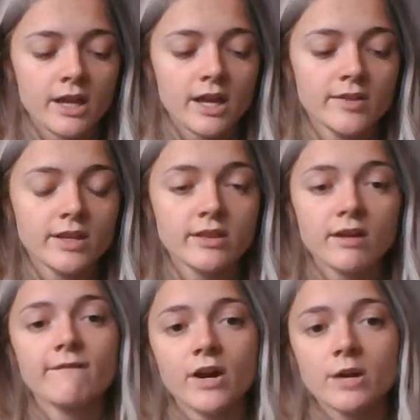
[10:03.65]
And then the
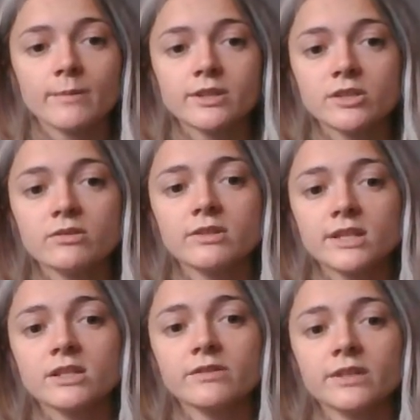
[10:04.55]
environment that students
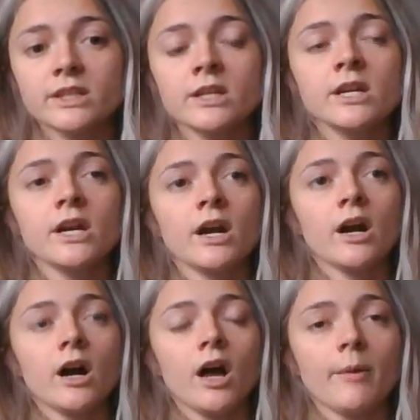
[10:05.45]
like to read in
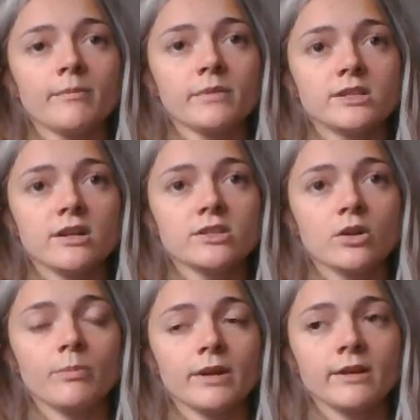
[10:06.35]
is
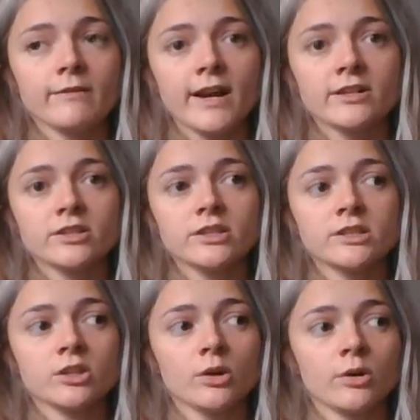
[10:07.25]
also a big factor.
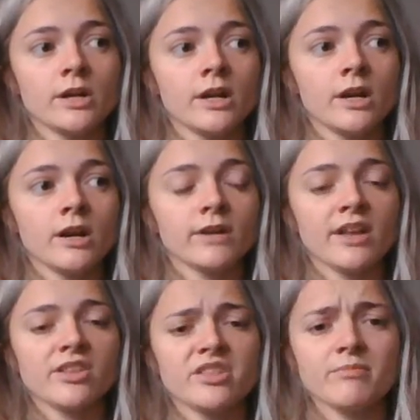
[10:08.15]
So
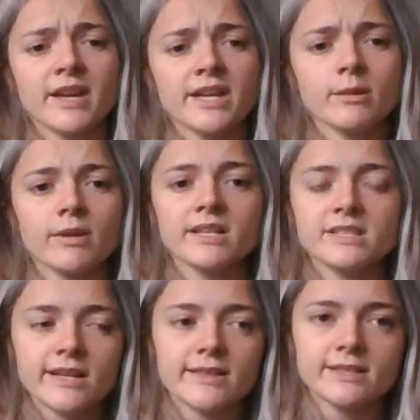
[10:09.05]
rather than making them like
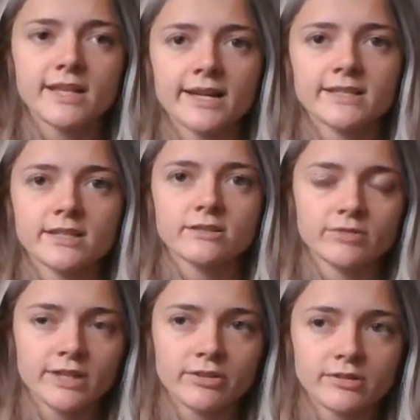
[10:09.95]
sit at the desk and
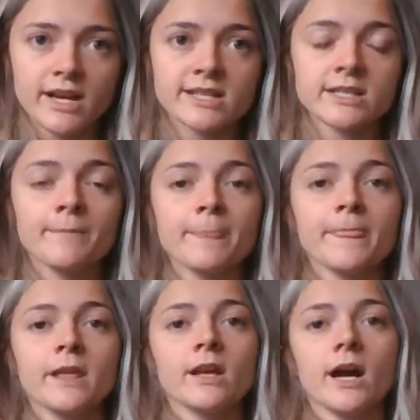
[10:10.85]
read at their desk,
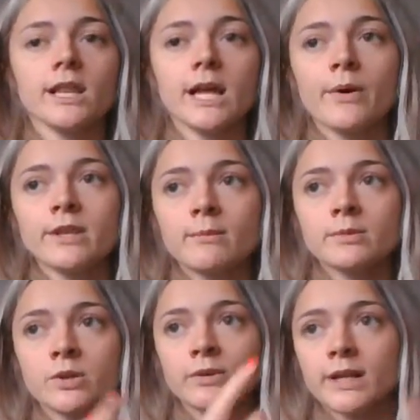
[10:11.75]
allowing them
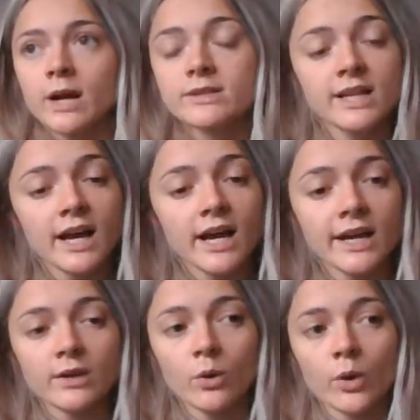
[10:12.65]
to read
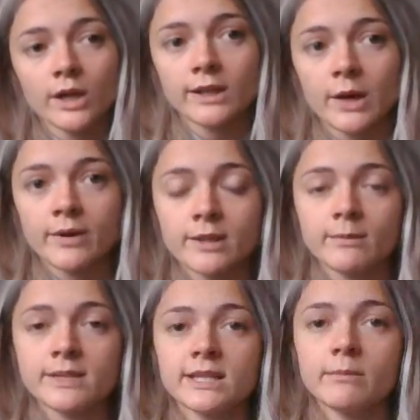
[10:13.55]
outside or allowing
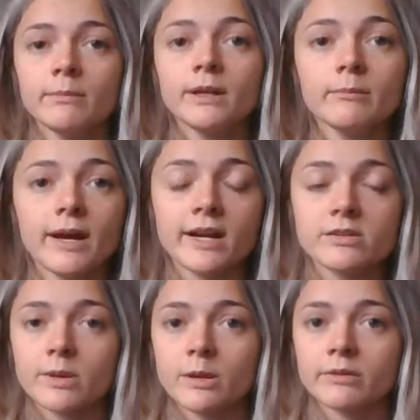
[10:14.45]
them to sit in bean
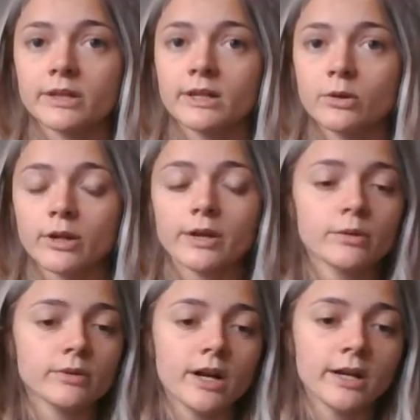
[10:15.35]
bags while they read or on
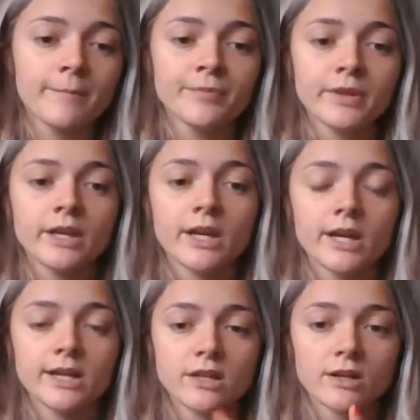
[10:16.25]
the rug
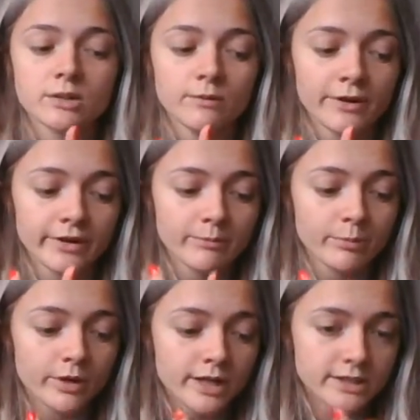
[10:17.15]
is also very
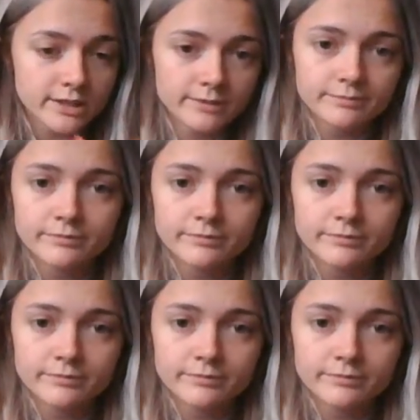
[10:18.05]
important.